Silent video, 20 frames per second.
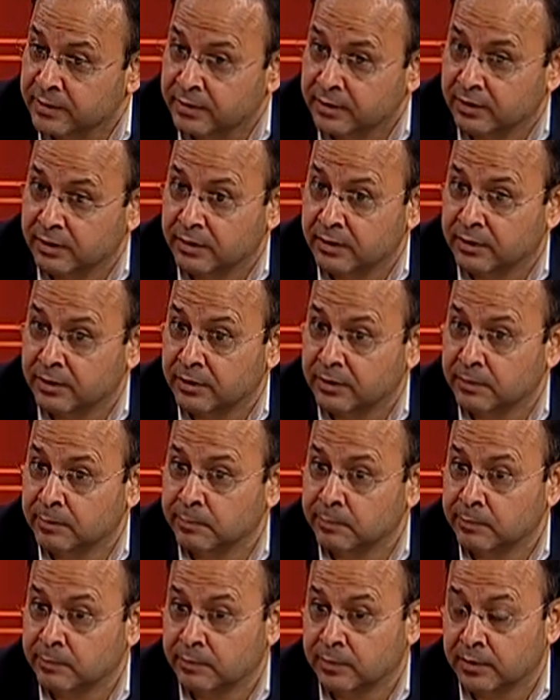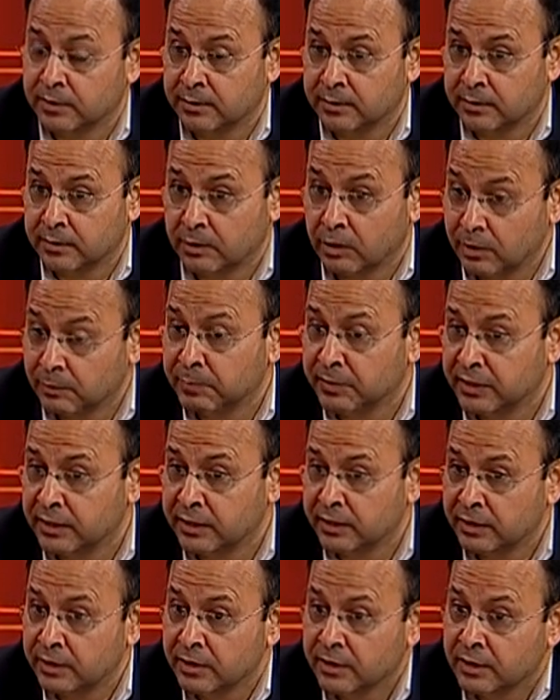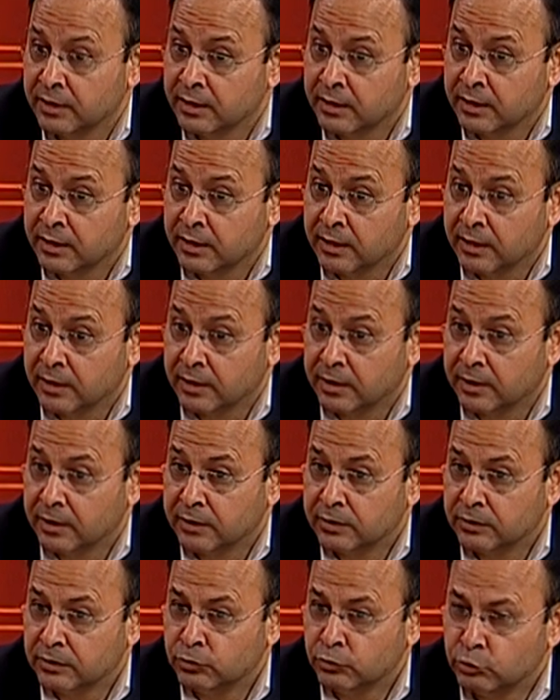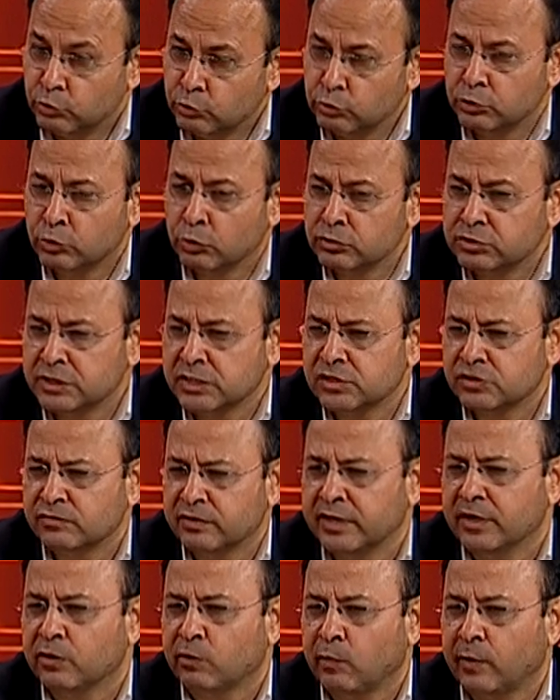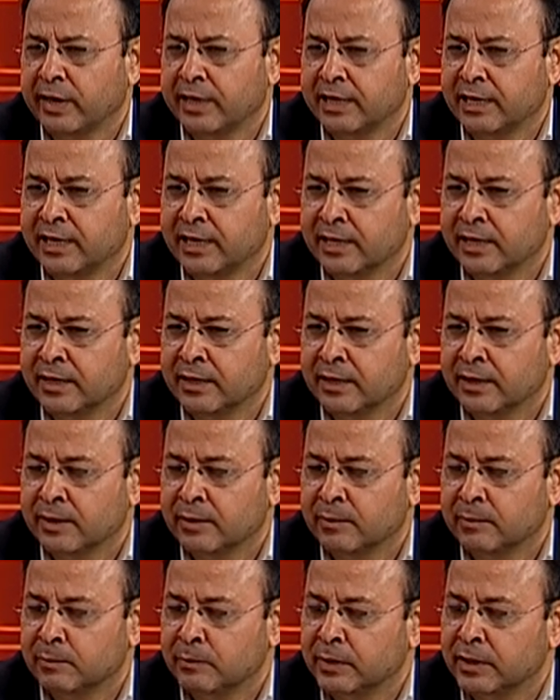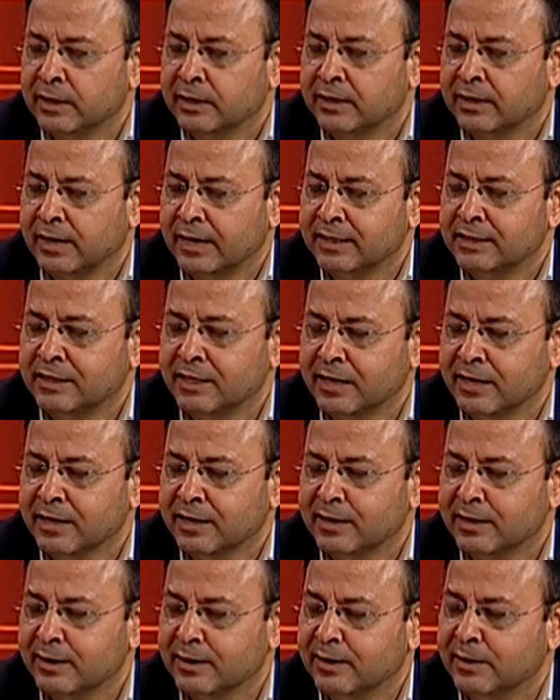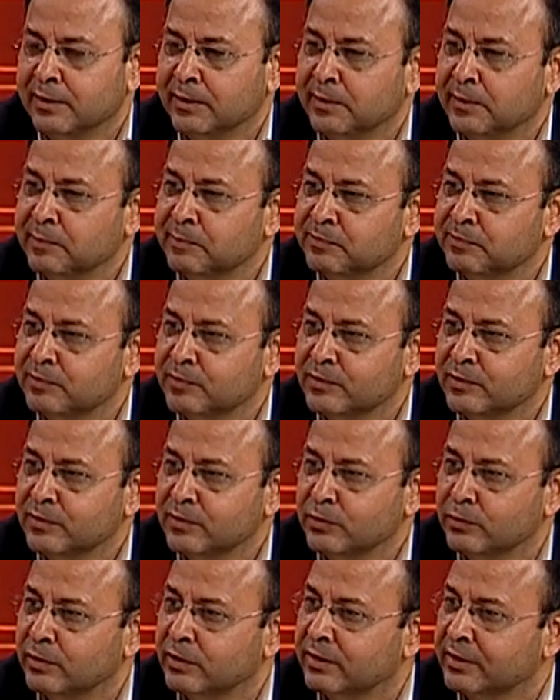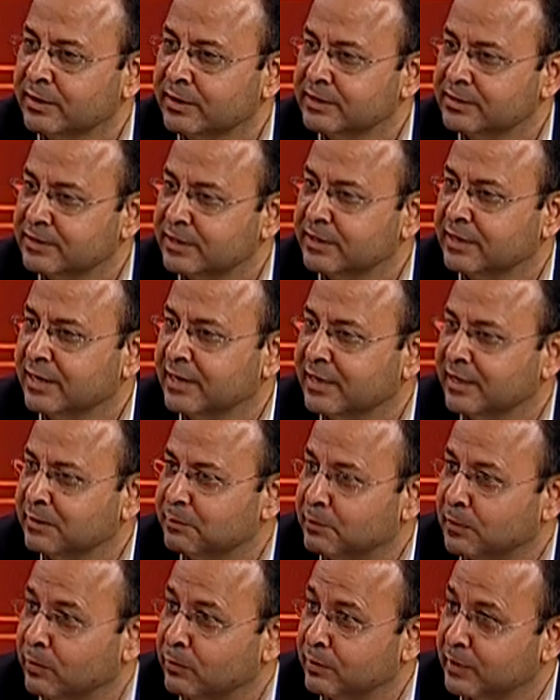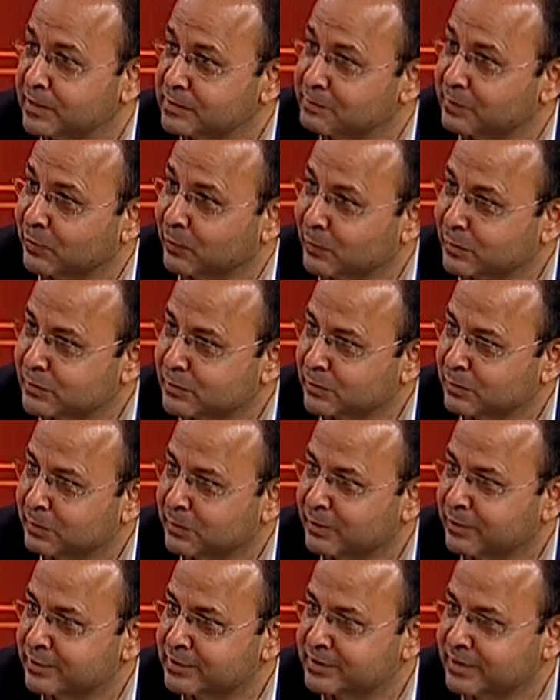Albany. You do those things very quietly, but I think you are certainly a proud husband also, because